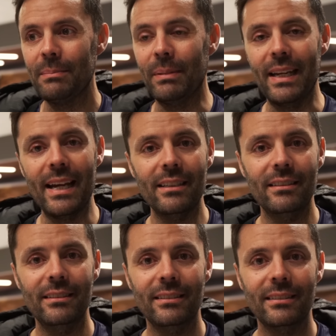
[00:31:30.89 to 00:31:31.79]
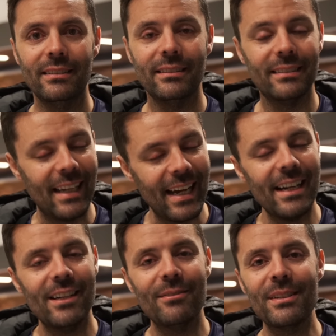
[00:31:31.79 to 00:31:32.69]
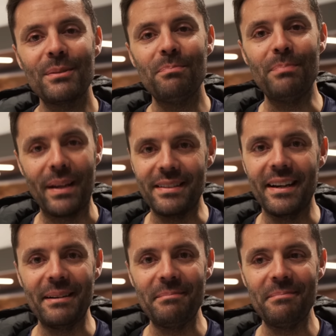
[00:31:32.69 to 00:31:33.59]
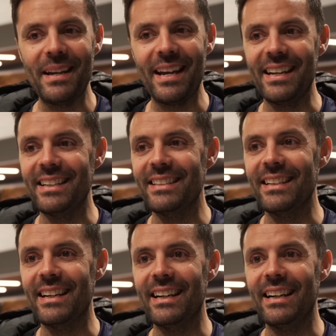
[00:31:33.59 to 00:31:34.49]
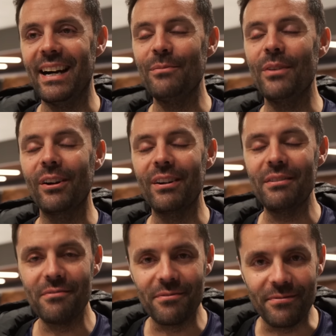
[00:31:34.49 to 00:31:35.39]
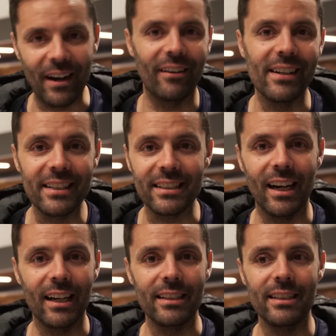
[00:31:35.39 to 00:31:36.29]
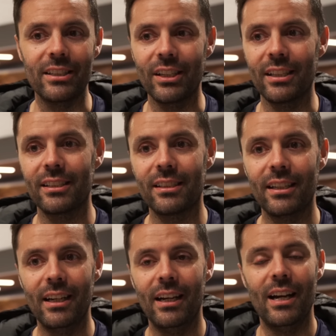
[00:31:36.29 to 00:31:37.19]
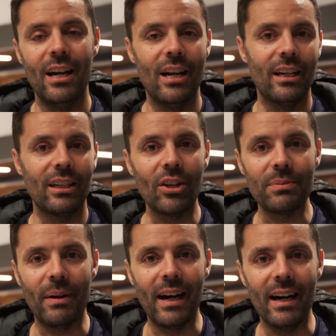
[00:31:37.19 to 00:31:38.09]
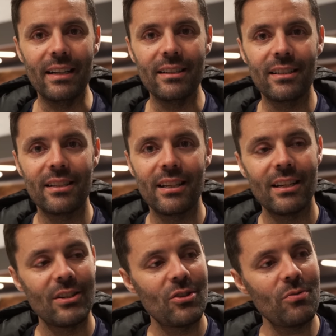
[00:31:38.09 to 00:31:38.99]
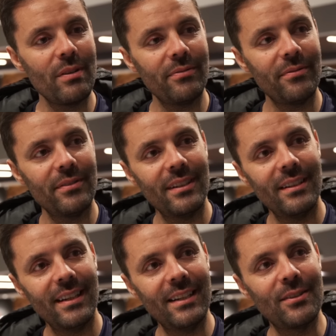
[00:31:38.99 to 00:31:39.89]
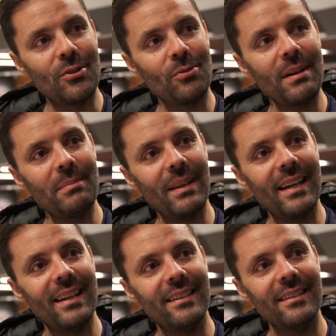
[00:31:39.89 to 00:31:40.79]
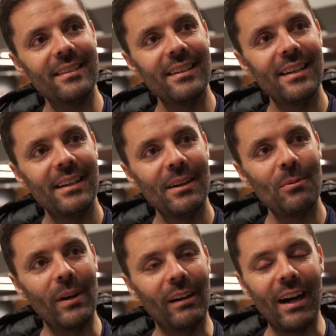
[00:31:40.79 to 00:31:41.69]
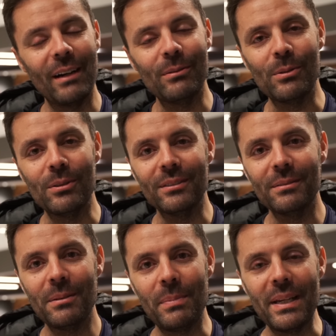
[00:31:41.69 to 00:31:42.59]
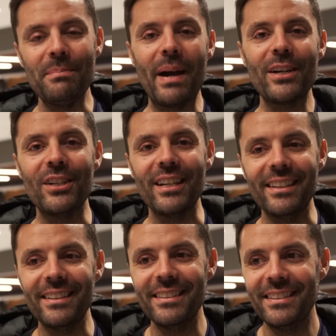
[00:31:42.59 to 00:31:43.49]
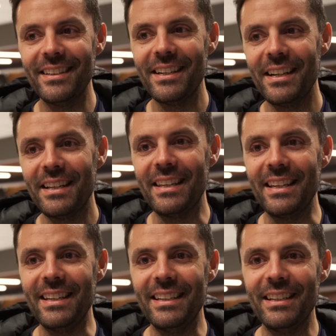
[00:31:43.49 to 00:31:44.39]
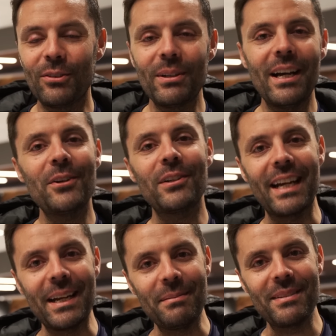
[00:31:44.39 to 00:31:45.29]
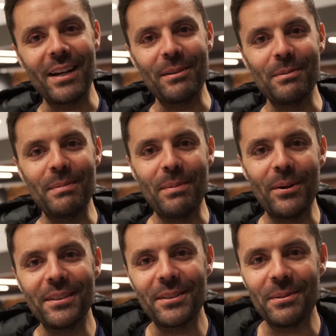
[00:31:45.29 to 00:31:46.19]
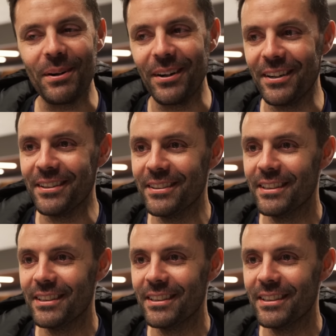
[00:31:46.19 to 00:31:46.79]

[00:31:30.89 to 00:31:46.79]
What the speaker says: But now it's bedtime, and I'm very excited to just close my eyes, drift into dreamland, where I will be imagining the 300 games that I will be bowling tomorrow,